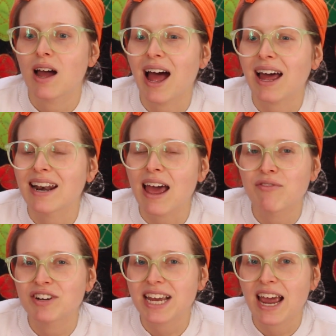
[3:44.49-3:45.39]
And
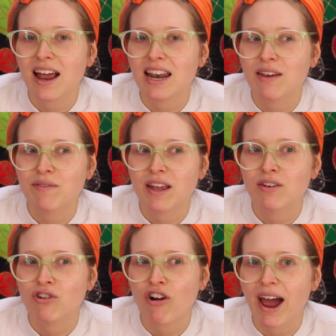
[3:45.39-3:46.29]
every day I live in
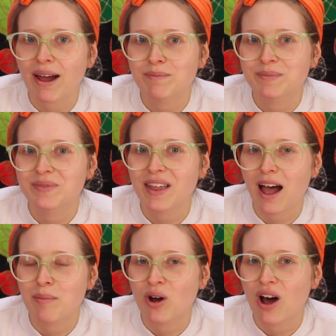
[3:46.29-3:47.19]
regret
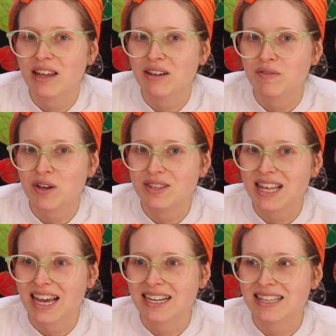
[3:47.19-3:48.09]
that I'm not either of those
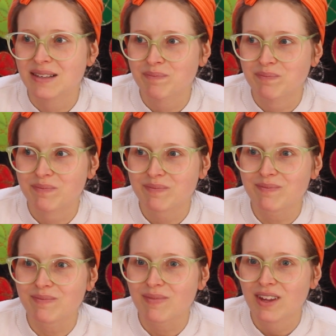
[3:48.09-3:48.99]
things.
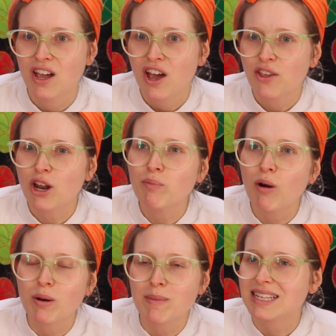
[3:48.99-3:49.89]
The only
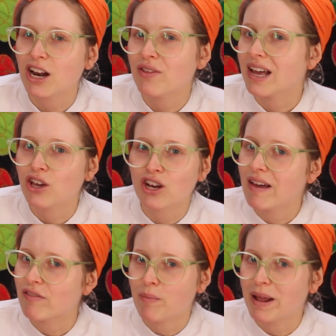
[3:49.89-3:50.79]
problem is I don't think I could
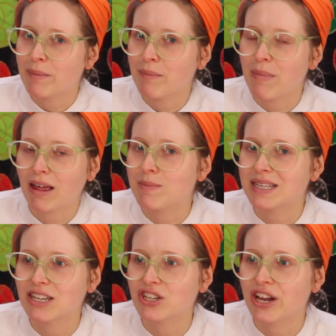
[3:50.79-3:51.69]
have ever been a
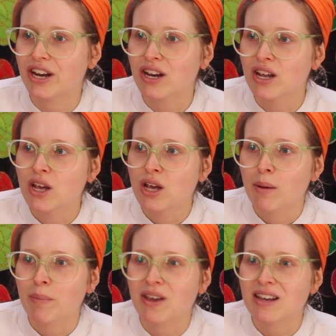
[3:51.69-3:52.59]
mathematician
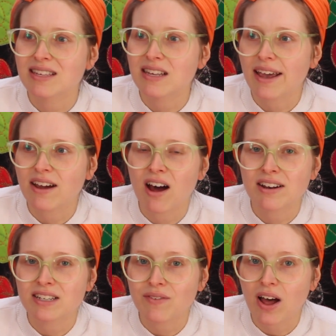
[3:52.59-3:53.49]
because I
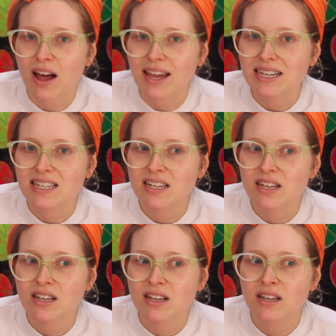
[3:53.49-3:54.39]
can't divide.
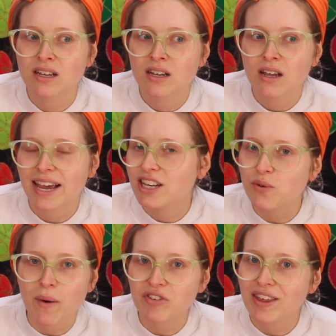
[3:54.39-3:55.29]
I can
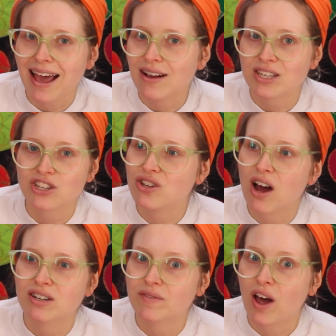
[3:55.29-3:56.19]
do everything else, I just
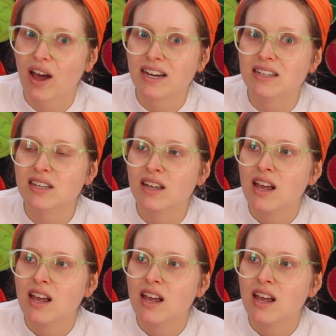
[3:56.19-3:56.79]
can't divide.